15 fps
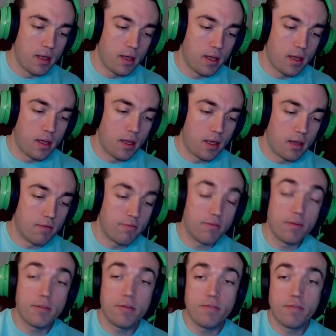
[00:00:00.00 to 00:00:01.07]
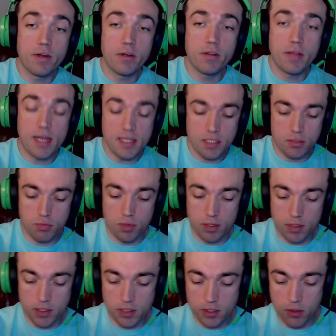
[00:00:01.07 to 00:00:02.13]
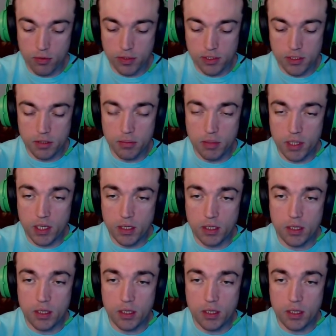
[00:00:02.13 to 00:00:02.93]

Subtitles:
And for the very last one is going to be